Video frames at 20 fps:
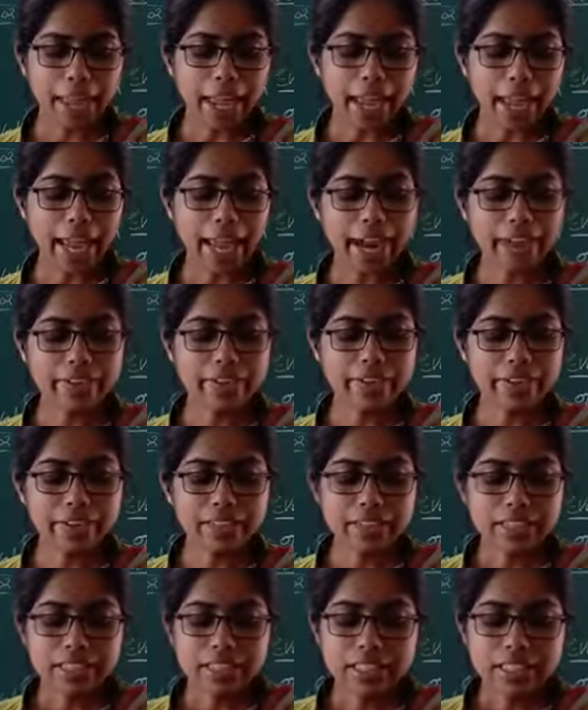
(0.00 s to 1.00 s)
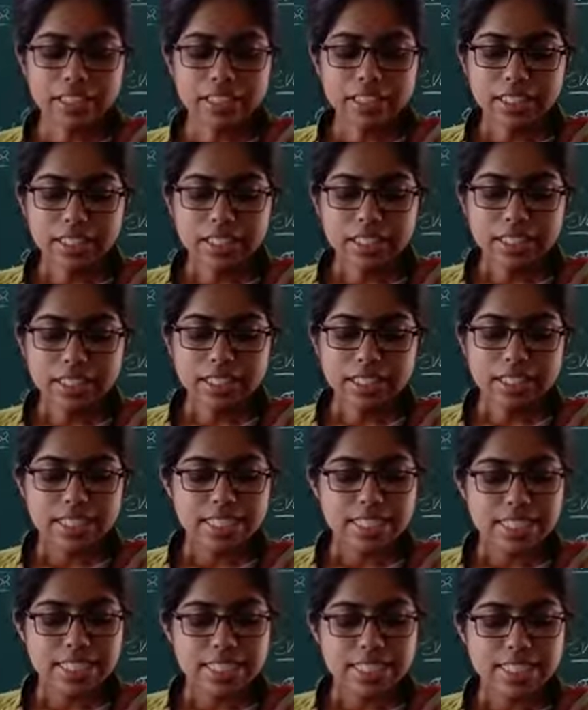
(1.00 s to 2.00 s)
and
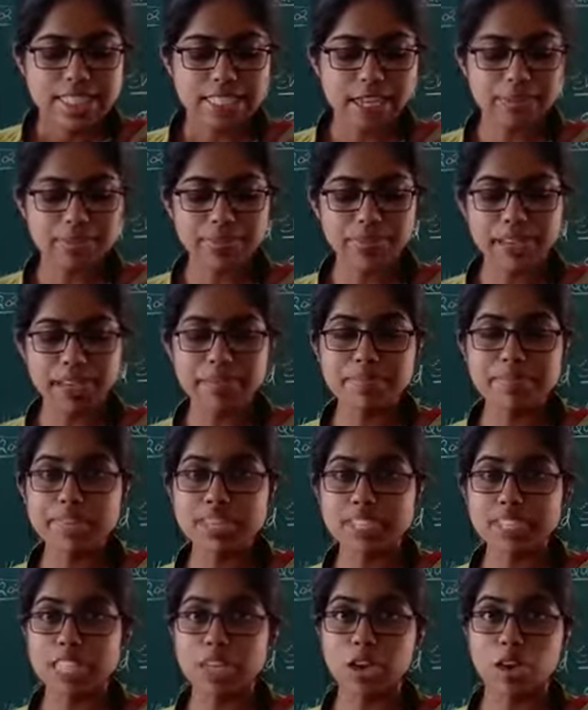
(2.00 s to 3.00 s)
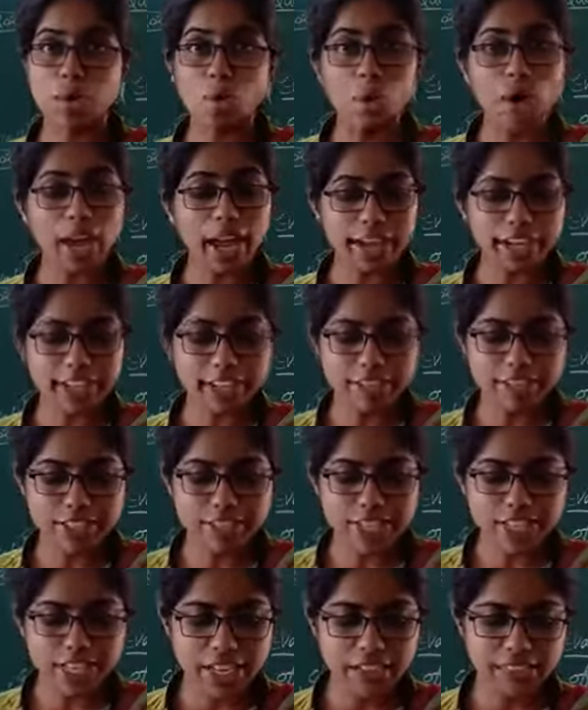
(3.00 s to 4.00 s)
sometimes they collide
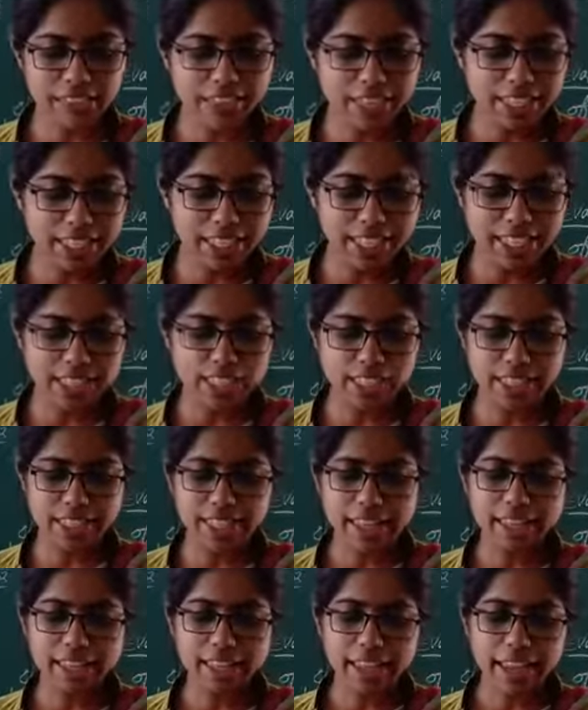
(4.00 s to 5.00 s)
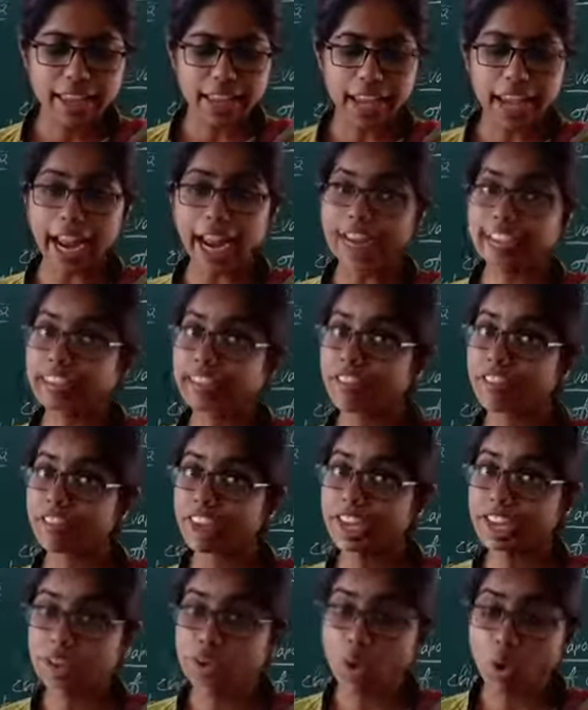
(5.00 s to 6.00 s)
with each other, and
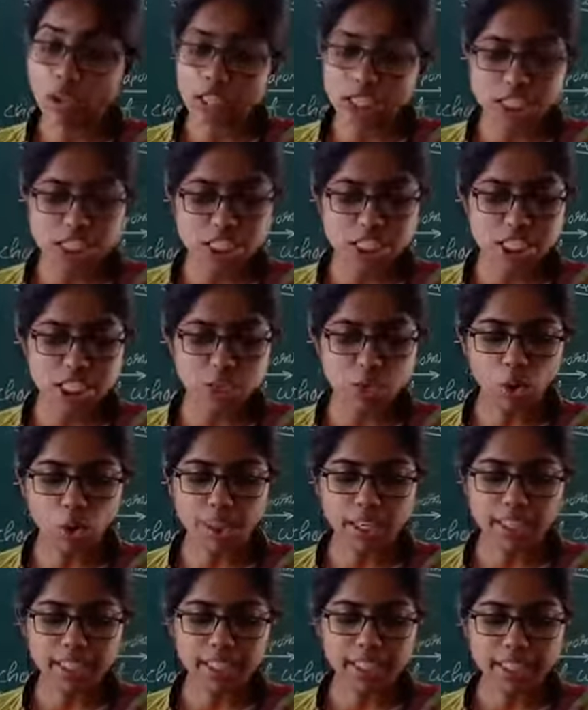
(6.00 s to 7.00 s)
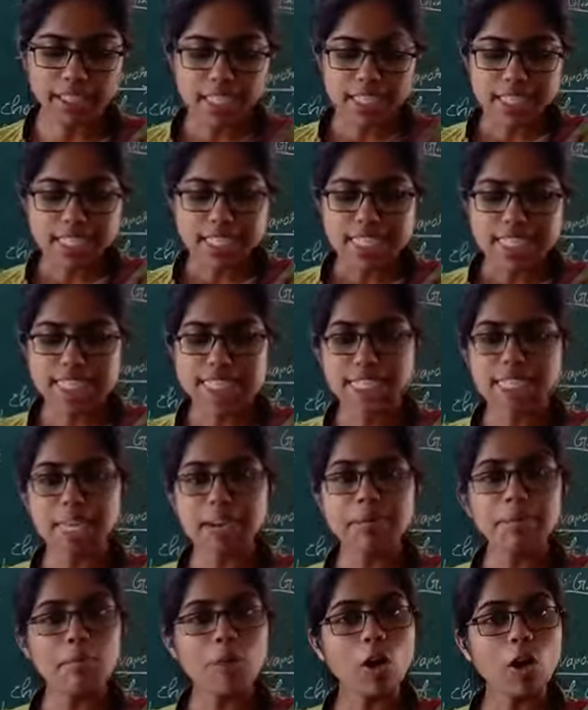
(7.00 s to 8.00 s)
when collisions occur,
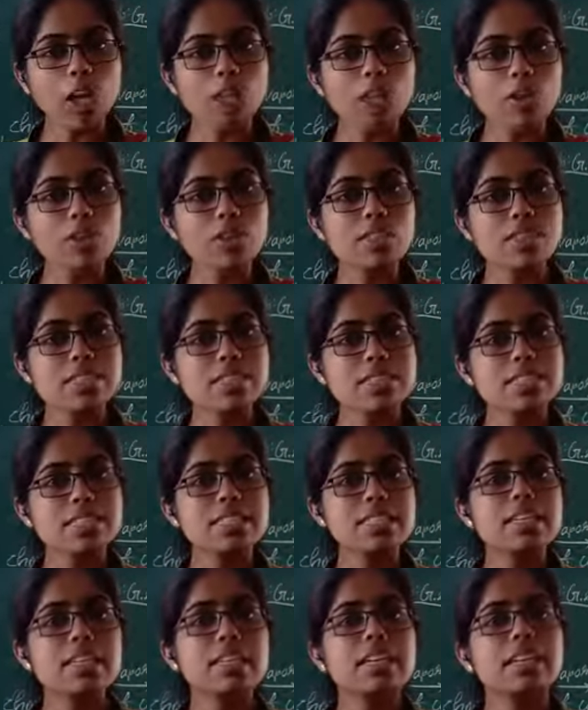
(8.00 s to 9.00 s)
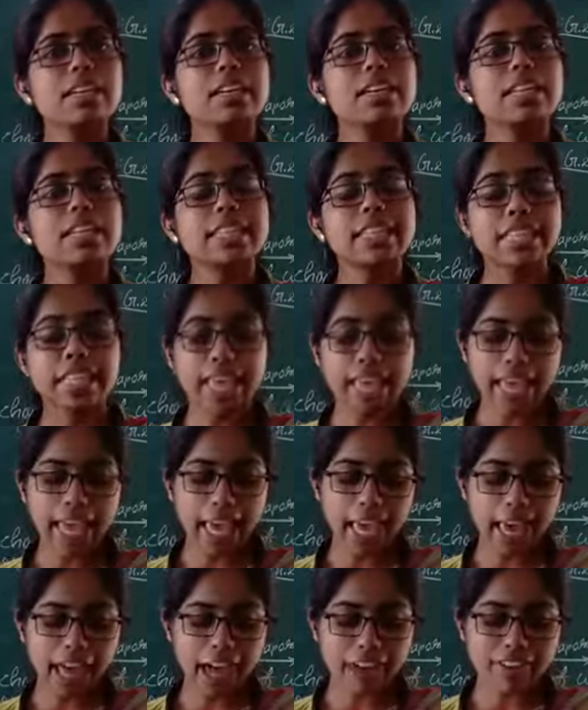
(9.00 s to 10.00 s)
some molecules, they
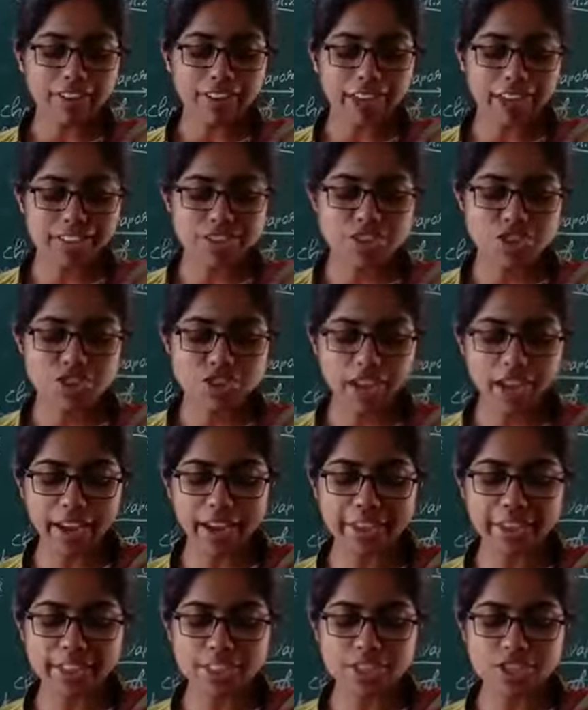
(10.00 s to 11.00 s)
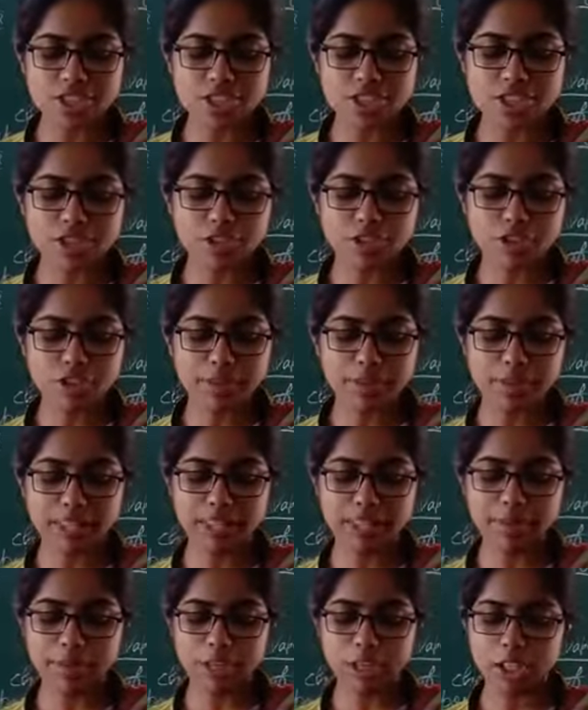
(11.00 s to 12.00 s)
have extra energy from
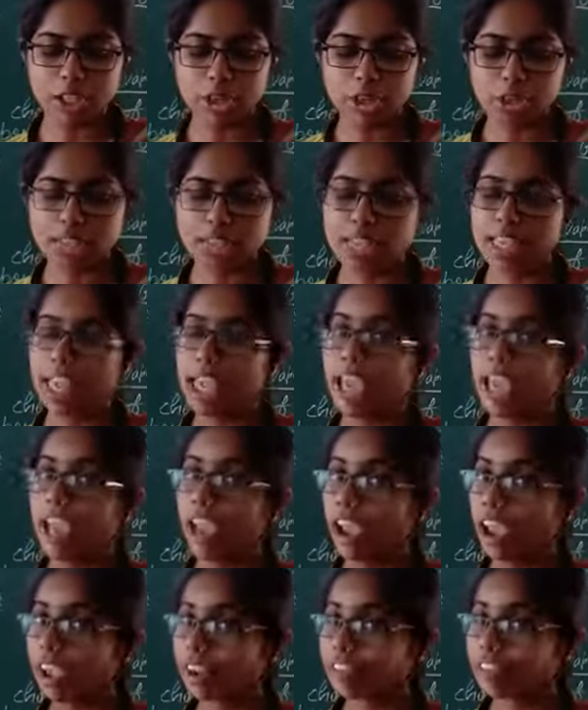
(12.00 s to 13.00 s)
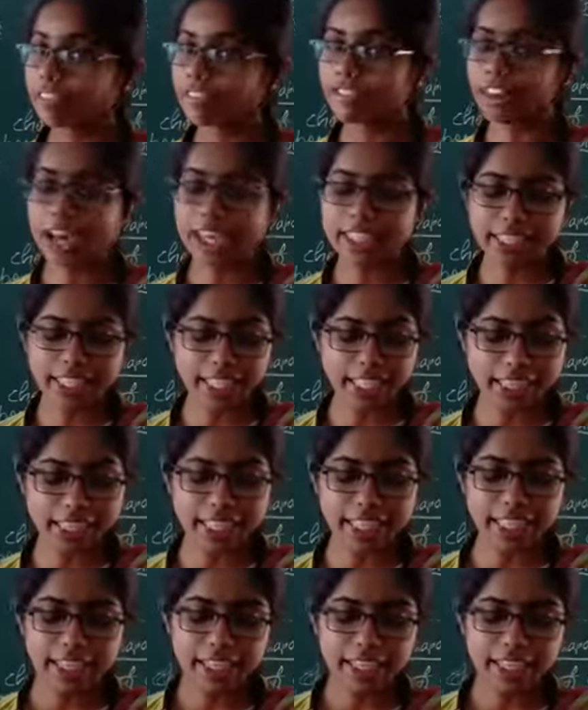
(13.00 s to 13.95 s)
other molecules, and finally they